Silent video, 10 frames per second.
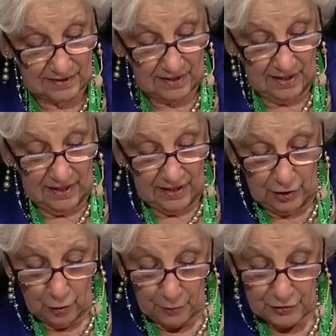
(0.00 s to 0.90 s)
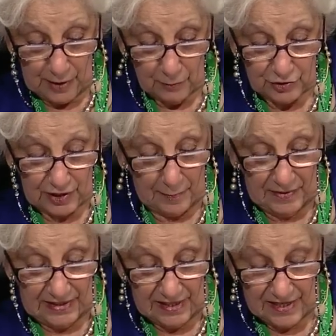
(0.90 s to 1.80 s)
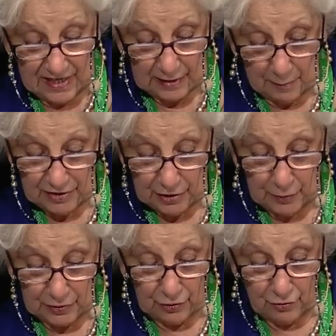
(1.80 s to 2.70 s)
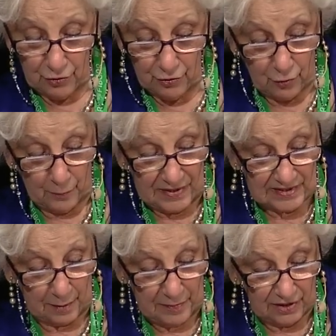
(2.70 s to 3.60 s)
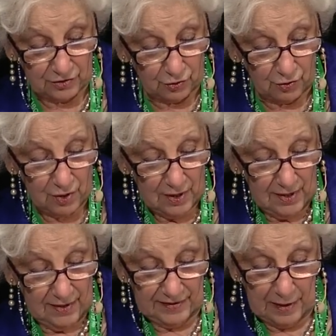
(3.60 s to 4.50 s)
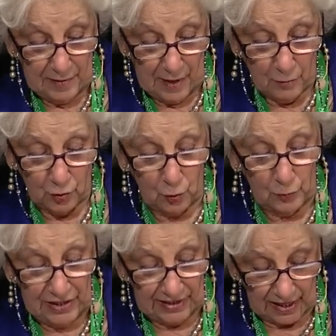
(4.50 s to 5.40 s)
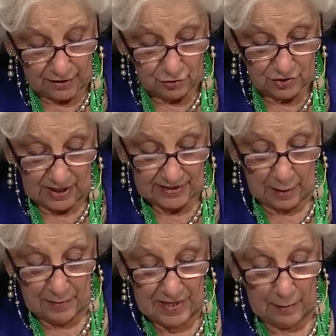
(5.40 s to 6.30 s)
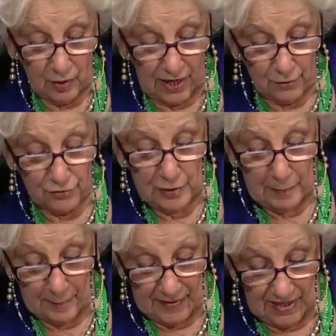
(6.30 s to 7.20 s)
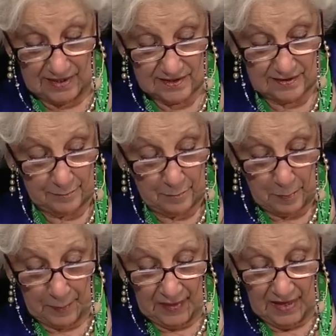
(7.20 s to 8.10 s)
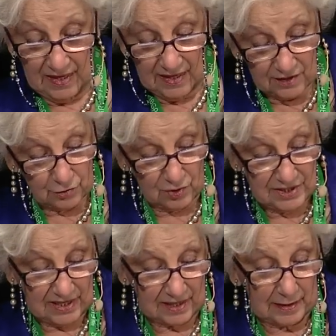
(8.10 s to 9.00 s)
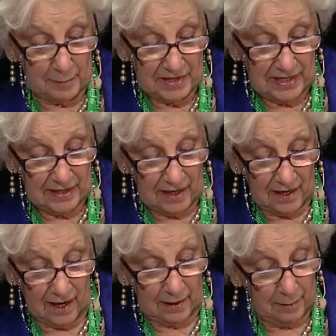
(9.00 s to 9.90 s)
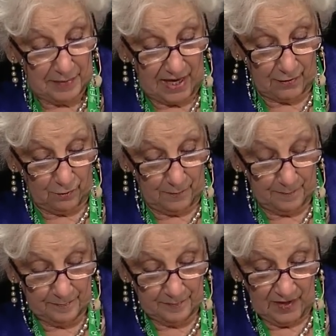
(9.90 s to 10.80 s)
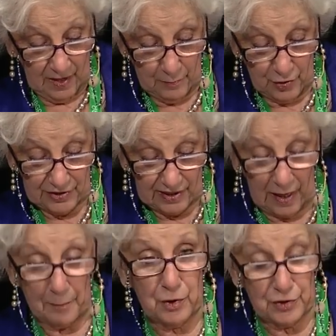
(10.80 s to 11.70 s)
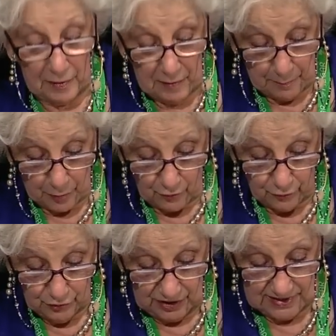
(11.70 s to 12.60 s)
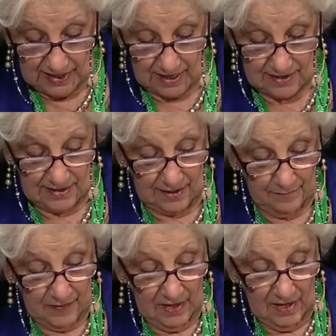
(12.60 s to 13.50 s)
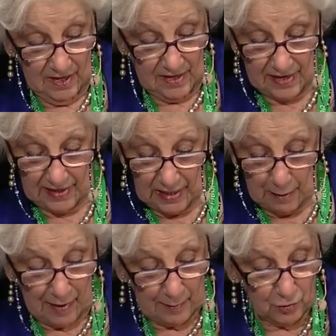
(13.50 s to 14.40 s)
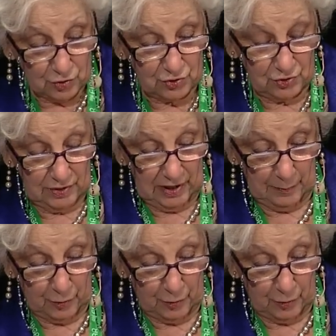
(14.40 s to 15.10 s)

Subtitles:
anything about from them, about from their names. We could not convey our pain, our thought. We should communicate through lawyers and lots of papers. This changed to some extent, but this change needs to be even deeper.